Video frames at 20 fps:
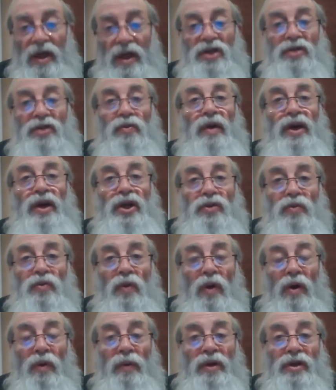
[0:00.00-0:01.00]
Let's wage
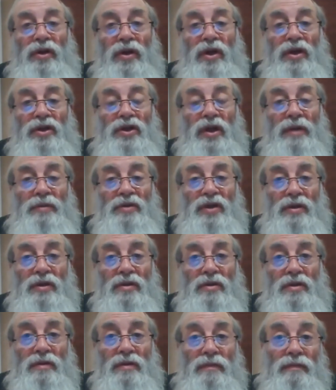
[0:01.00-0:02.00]
war with the
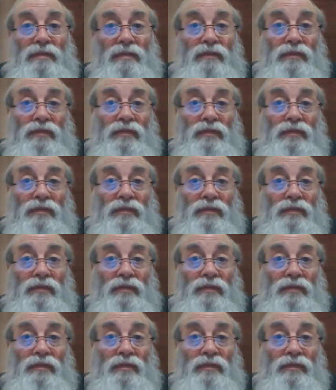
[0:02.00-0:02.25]
Egyptians.